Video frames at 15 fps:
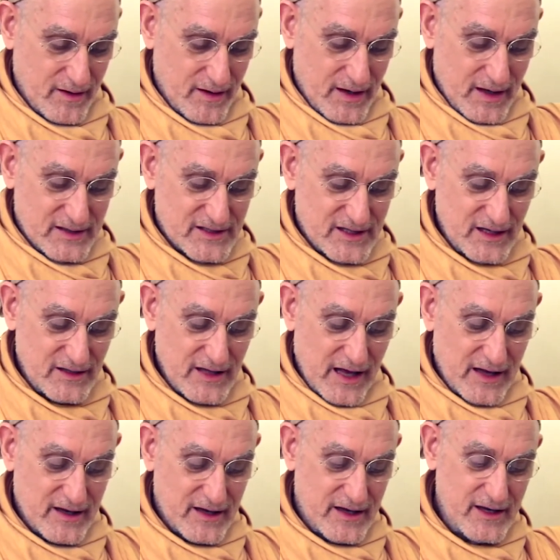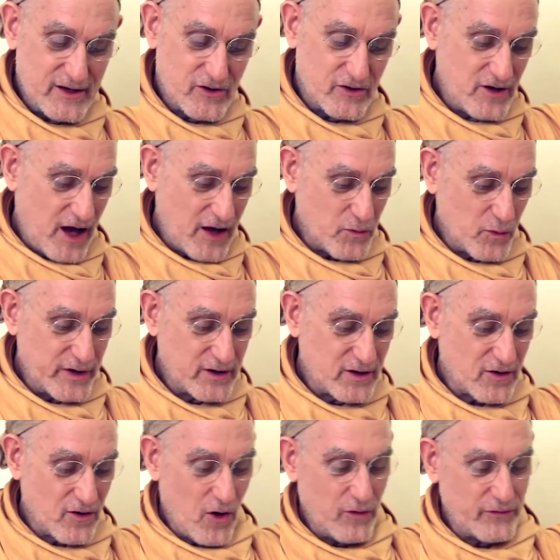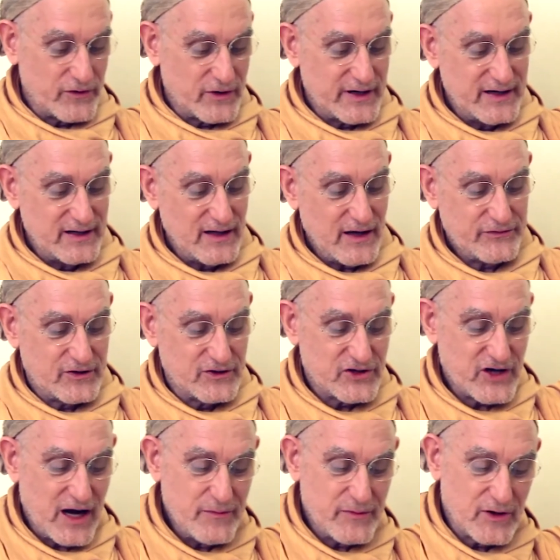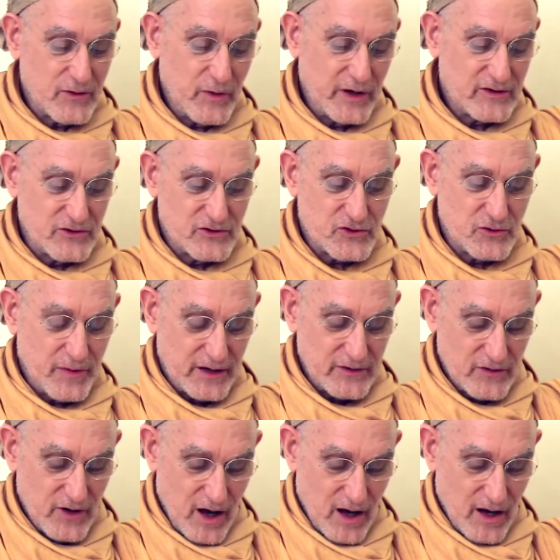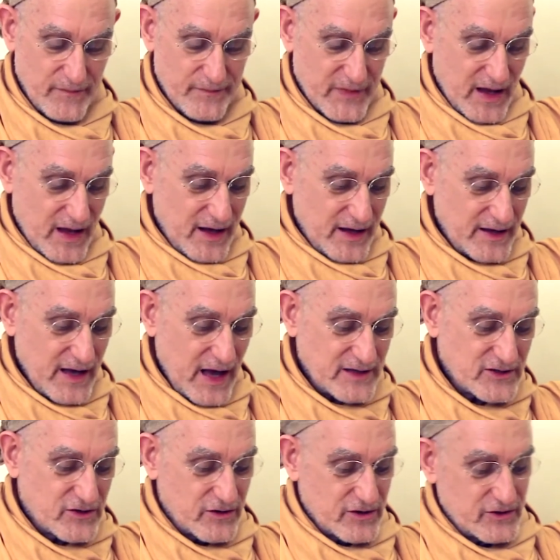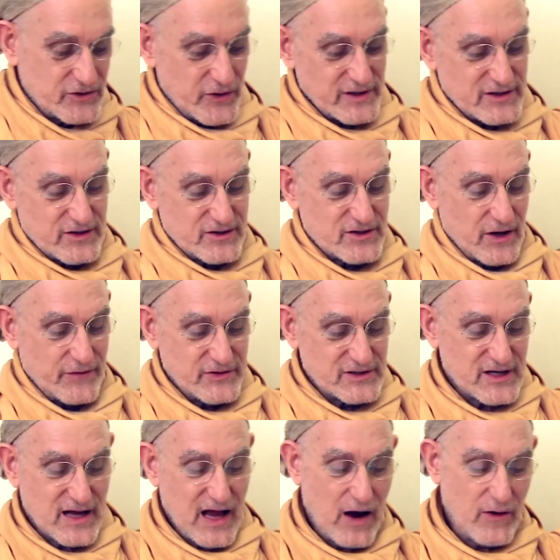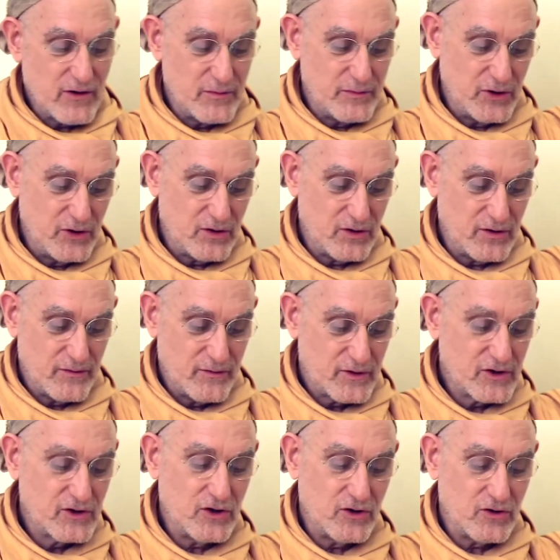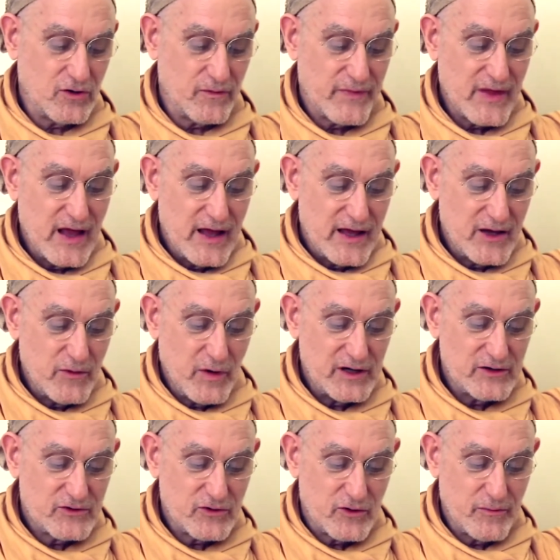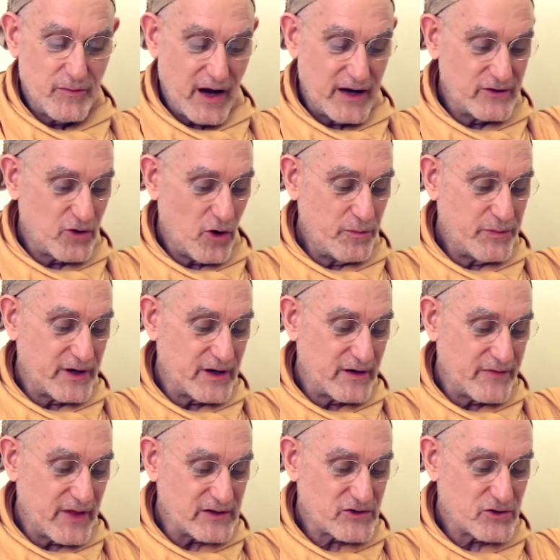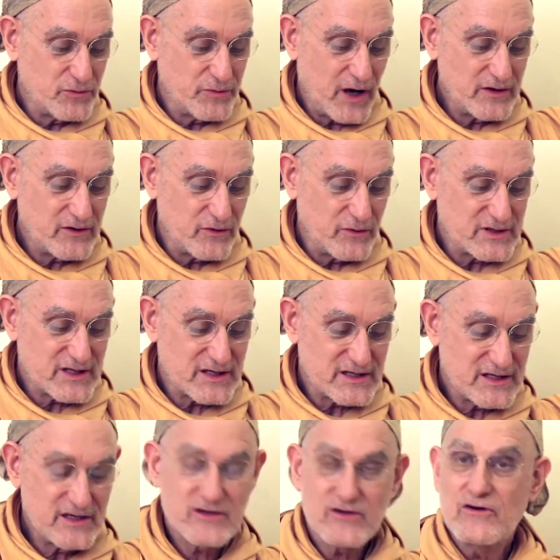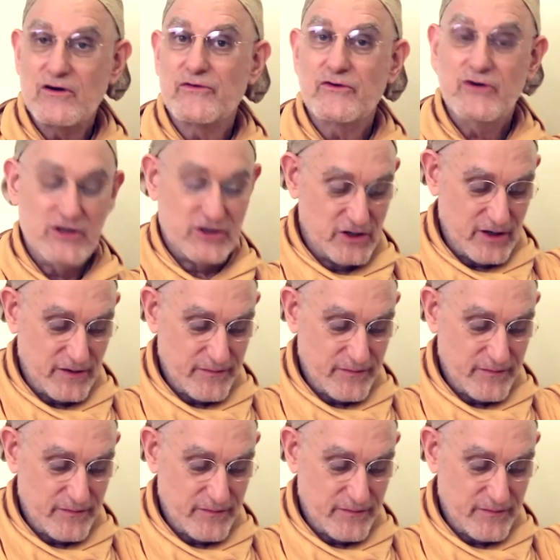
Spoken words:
Seeing that he could not win her over, he left her chamber and went to Subhadra. He asked her to dress herself as a cowherd girl. He wanted to remind Draupadi of that Subhadra was the sister of Krishna,